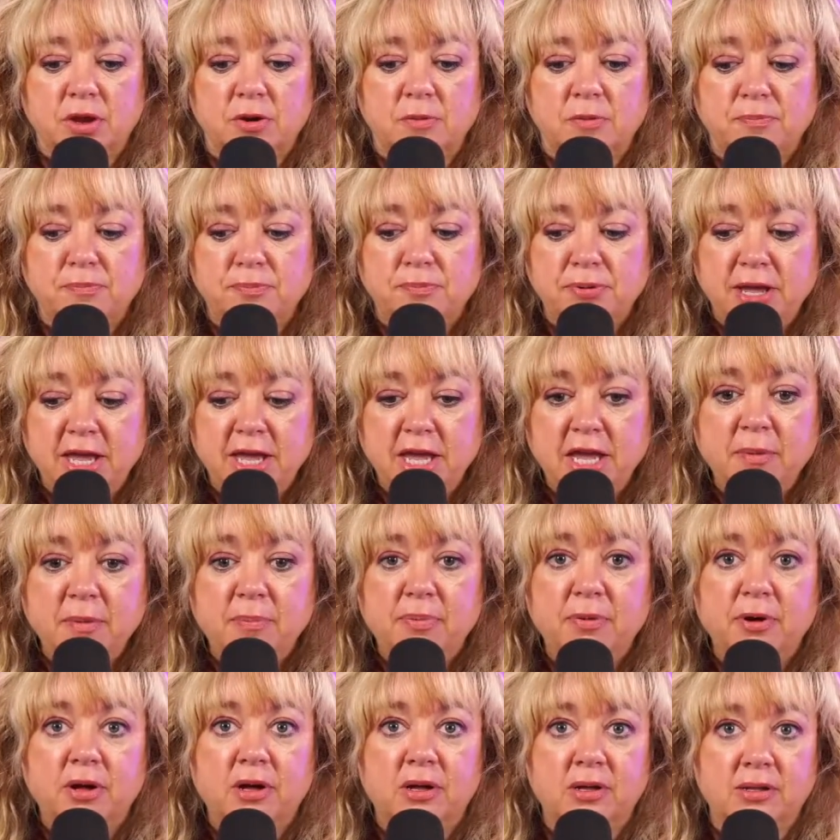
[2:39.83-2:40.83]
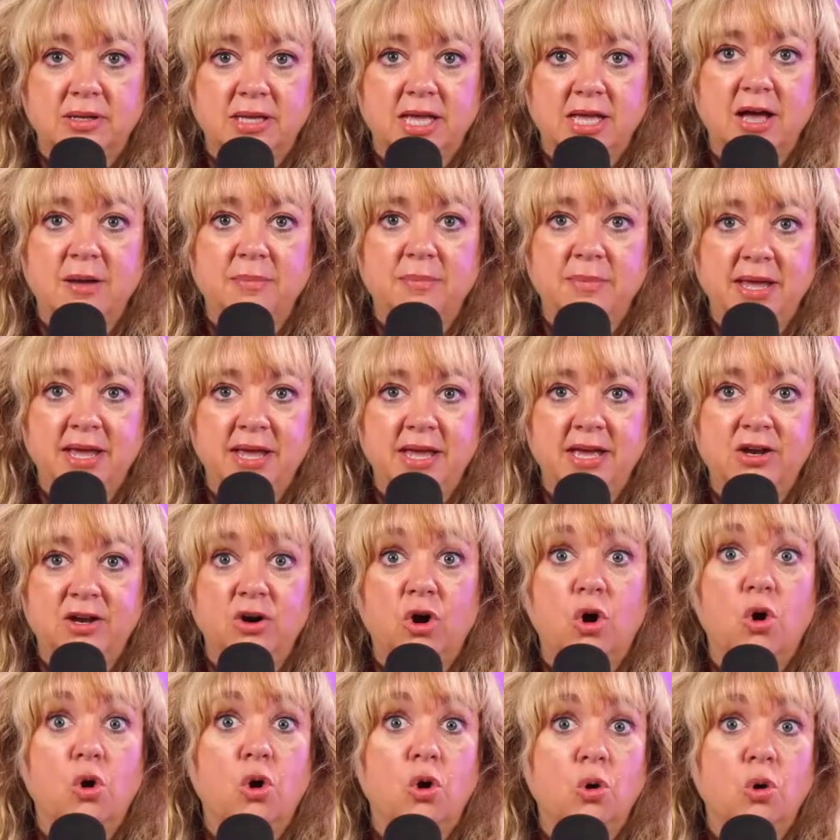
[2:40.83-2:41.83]
people come in
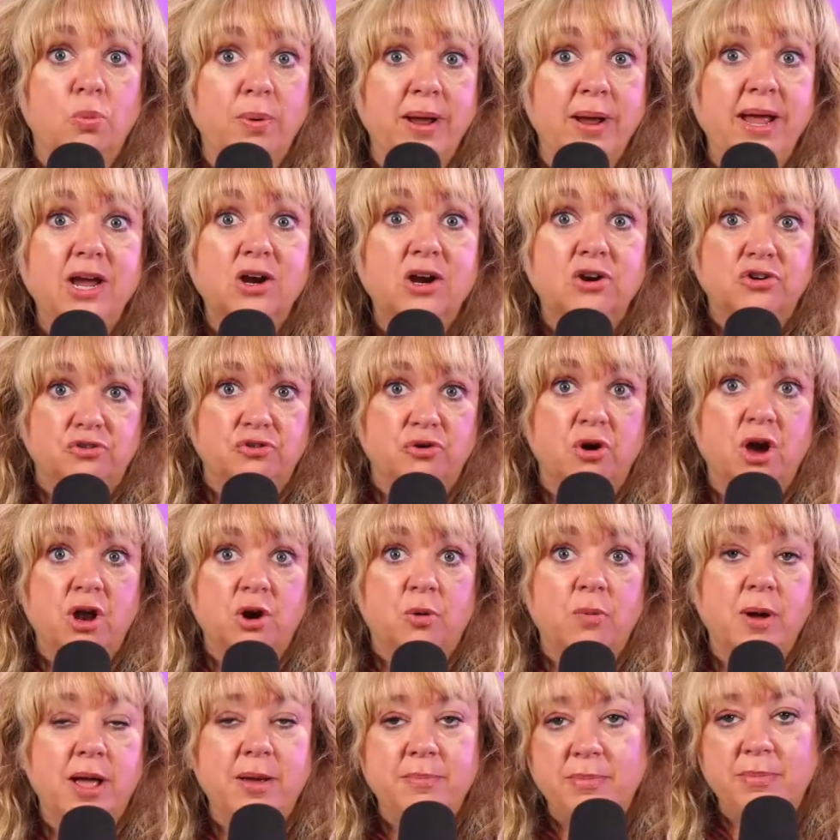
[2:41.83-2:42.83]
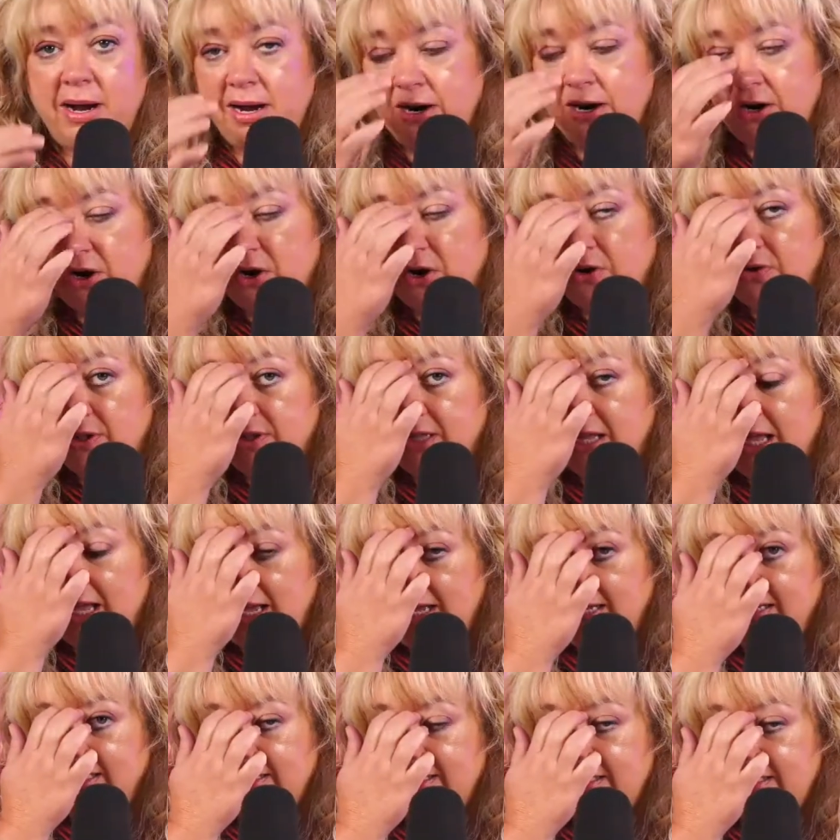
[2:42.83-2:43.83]
or we are drawn away by our own
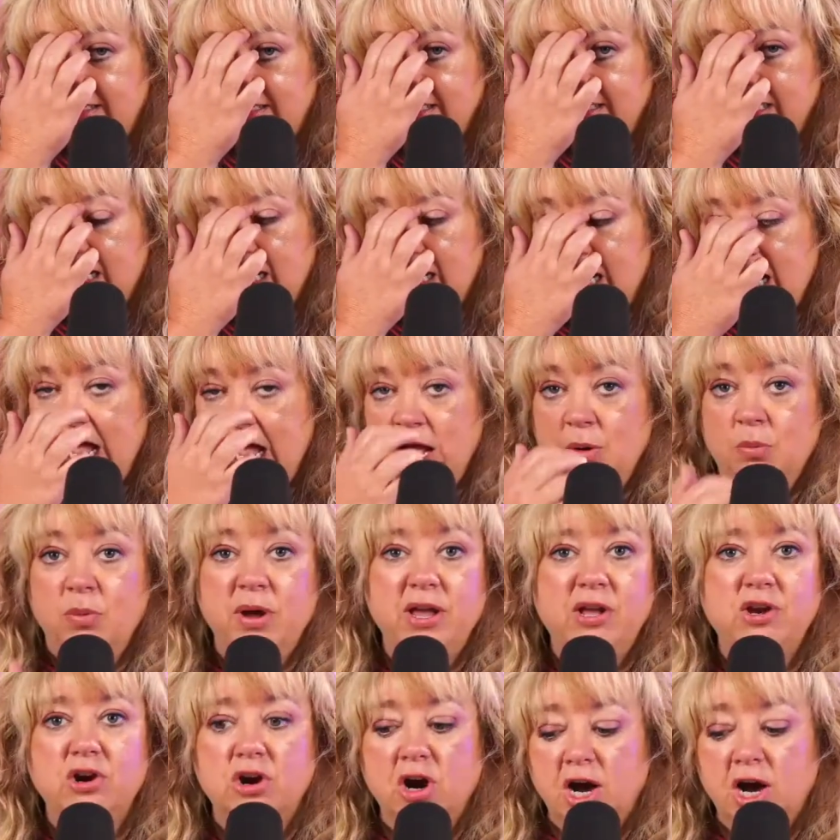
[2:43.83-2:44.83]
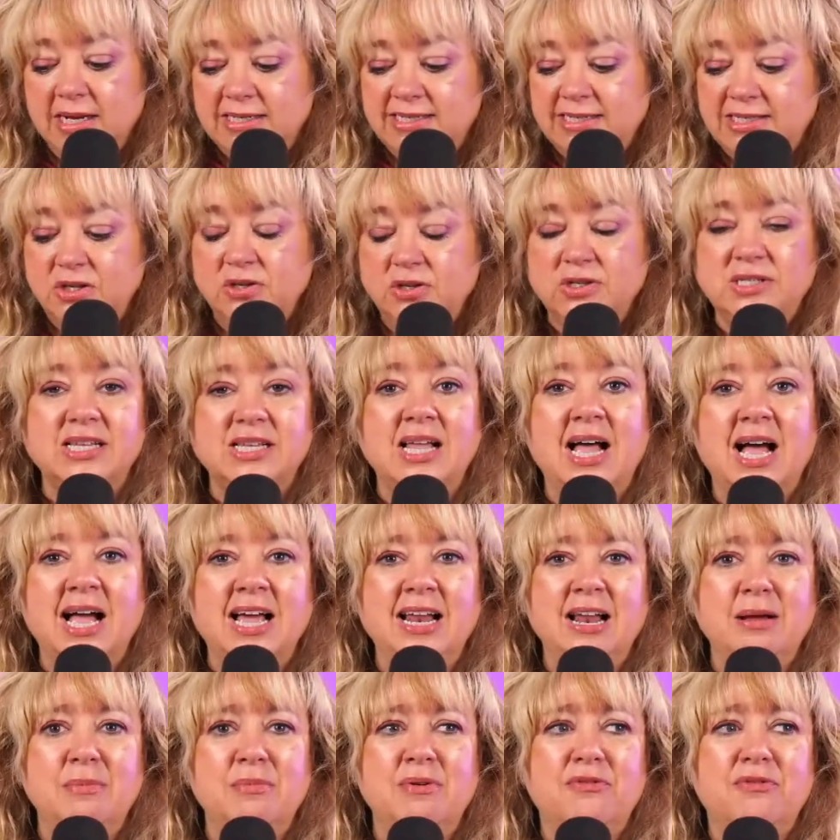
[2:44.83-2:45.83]
lust and we cross those lines.
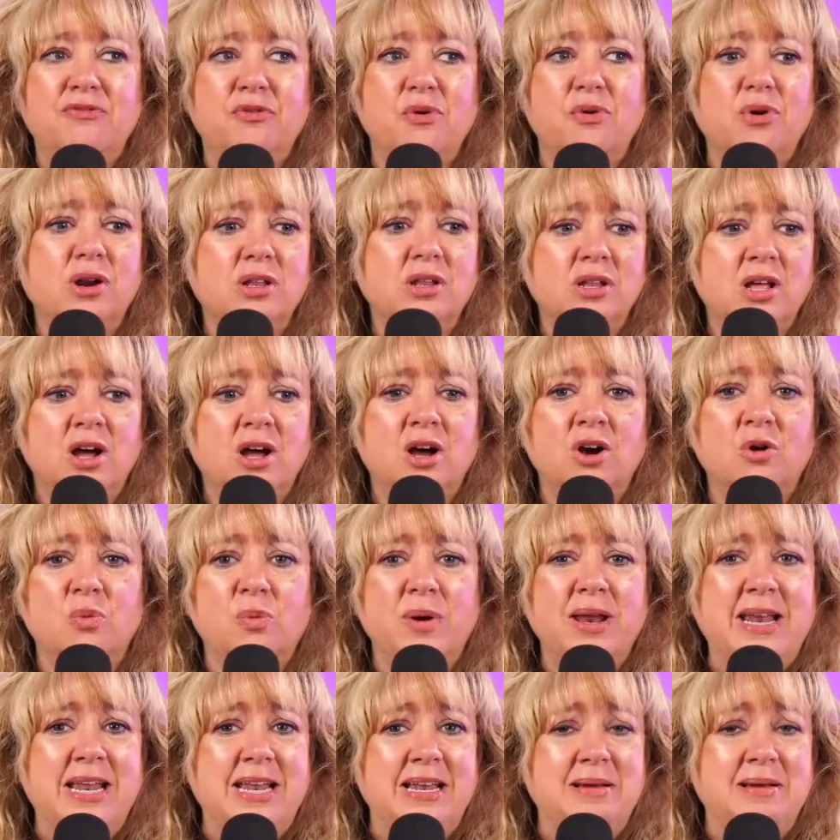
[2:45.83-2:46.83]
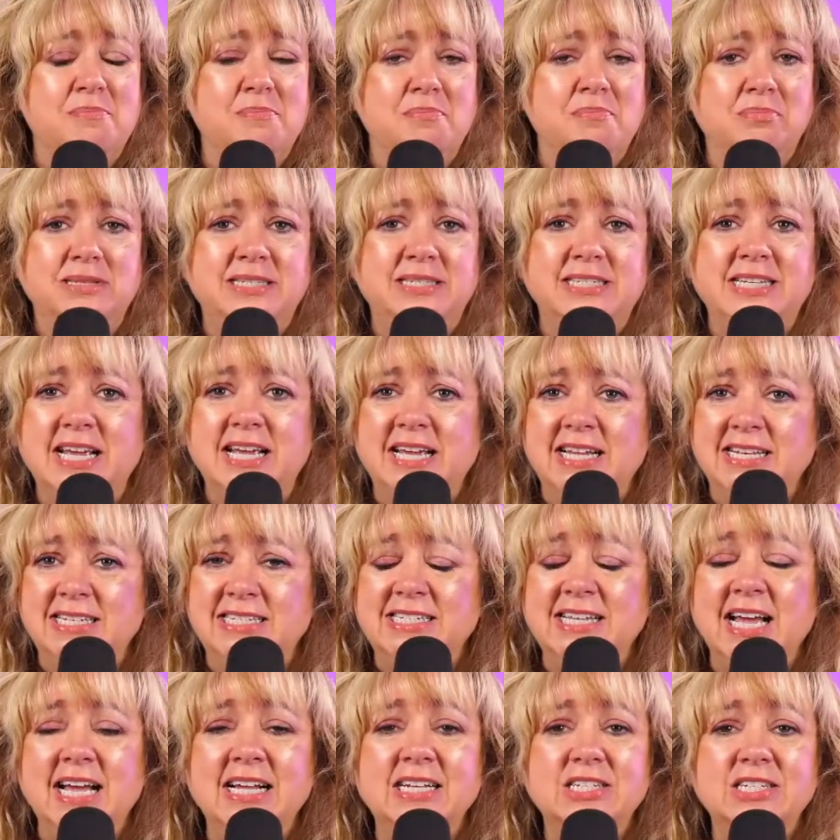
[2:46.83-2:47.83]
And before long, we didn't t-
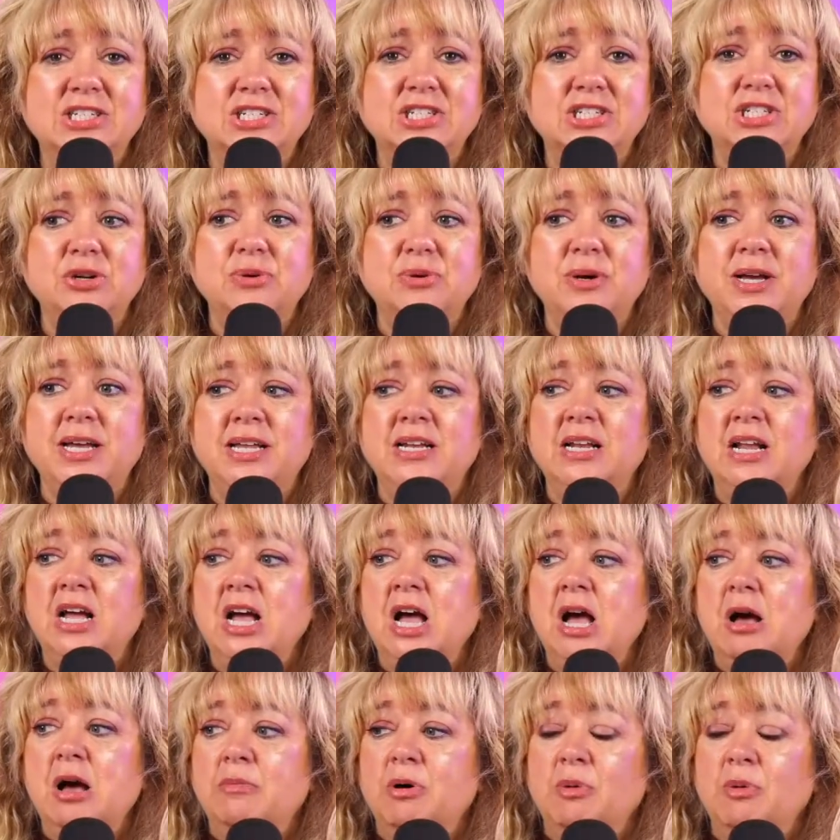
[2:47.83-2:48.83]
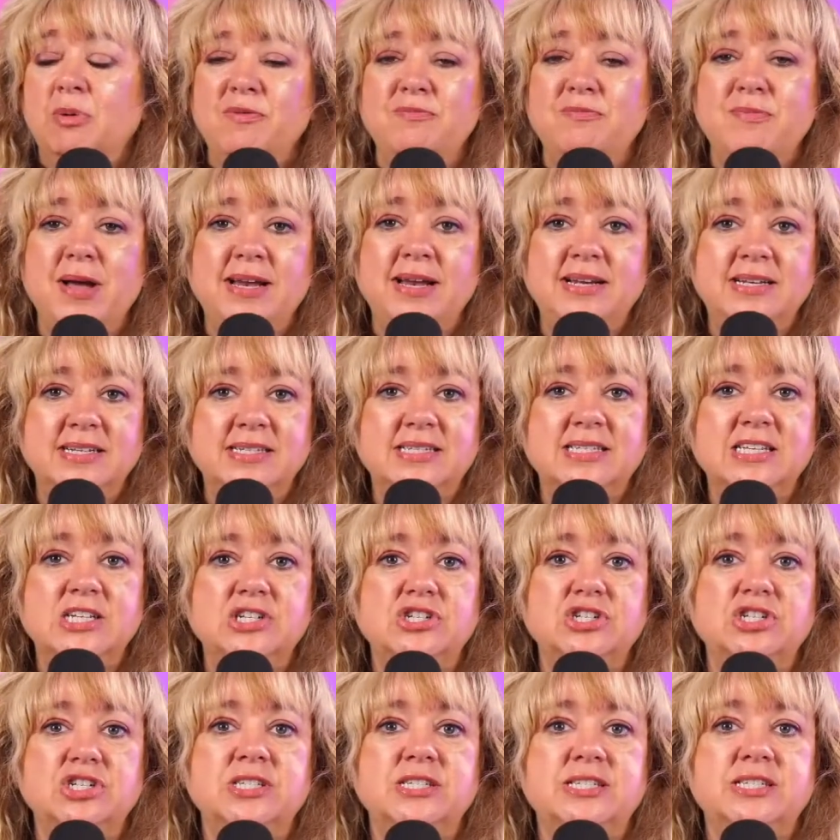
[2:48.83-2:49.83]
intend to do it, but we've made
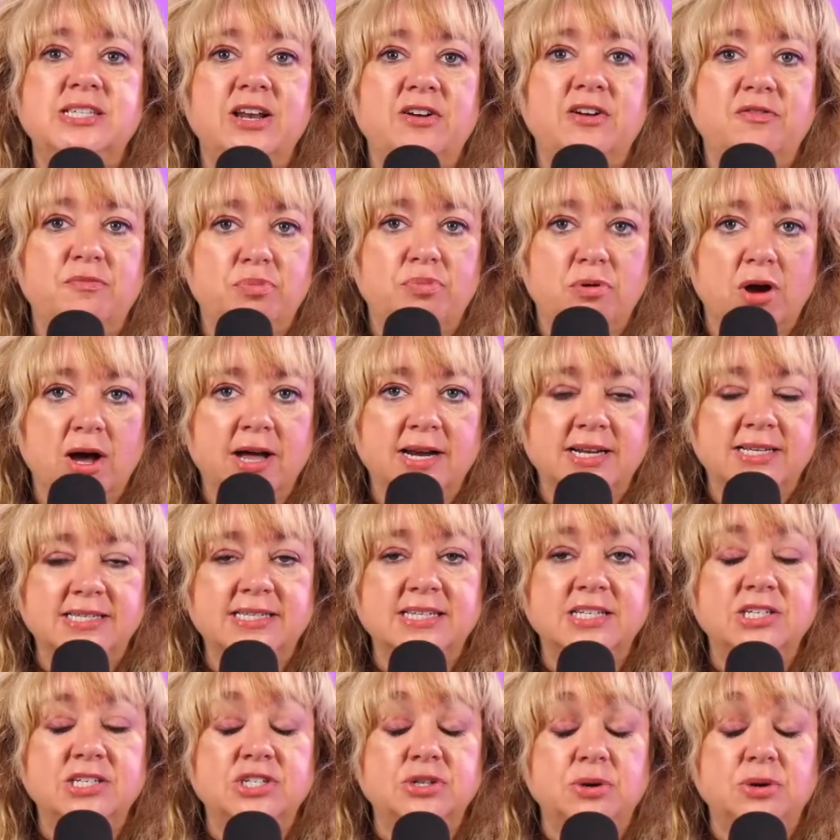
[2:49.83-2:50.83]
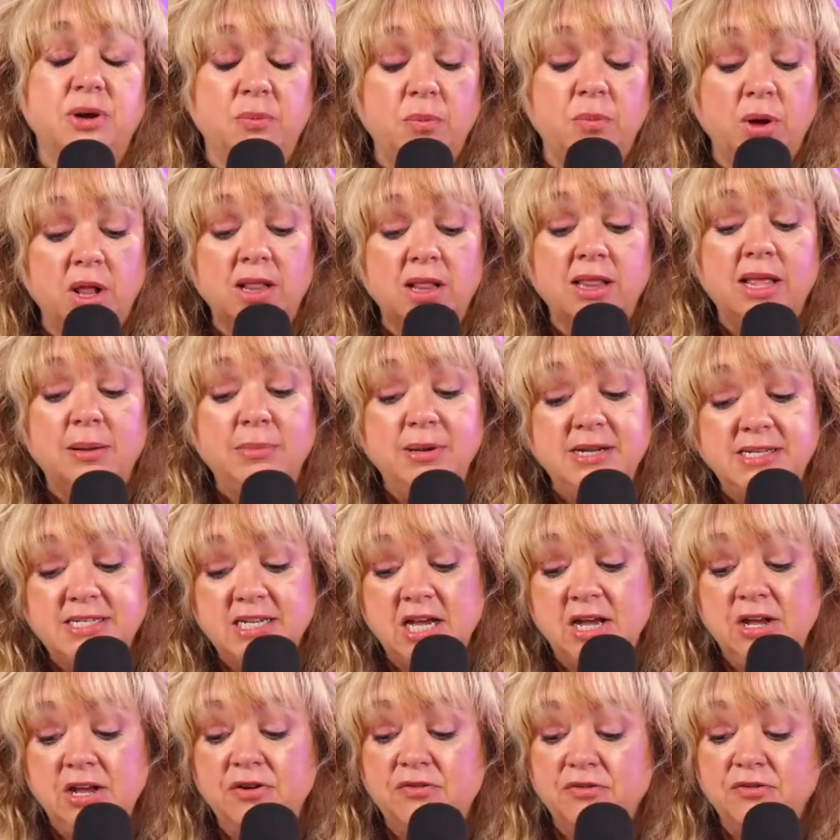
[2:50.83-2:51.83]
decisions that have brought us into it. Well, let me tell
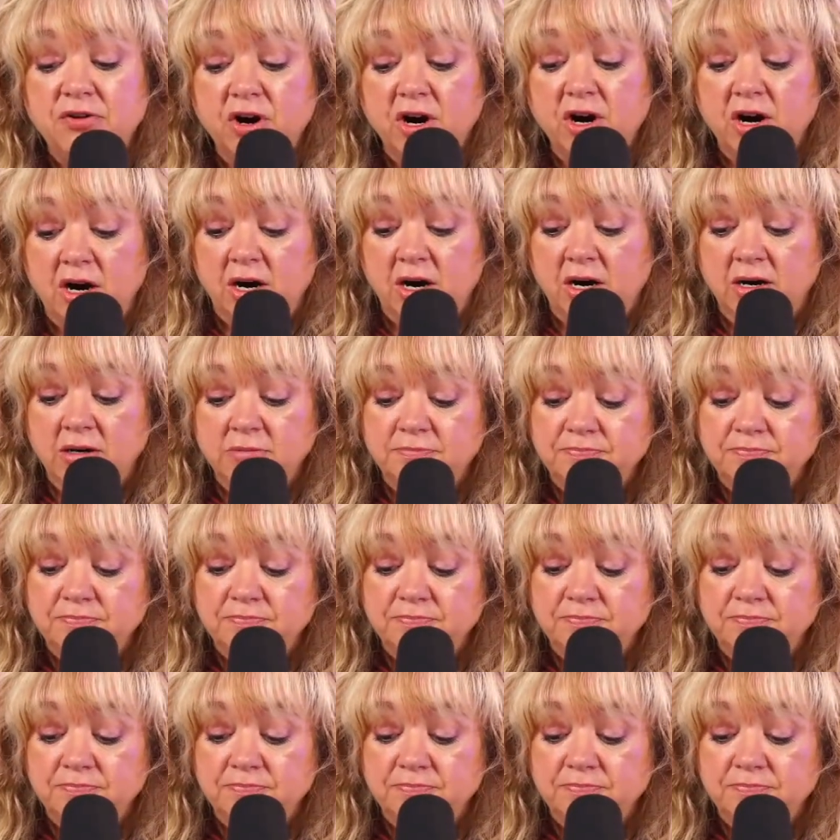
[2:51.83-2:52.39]
you for her,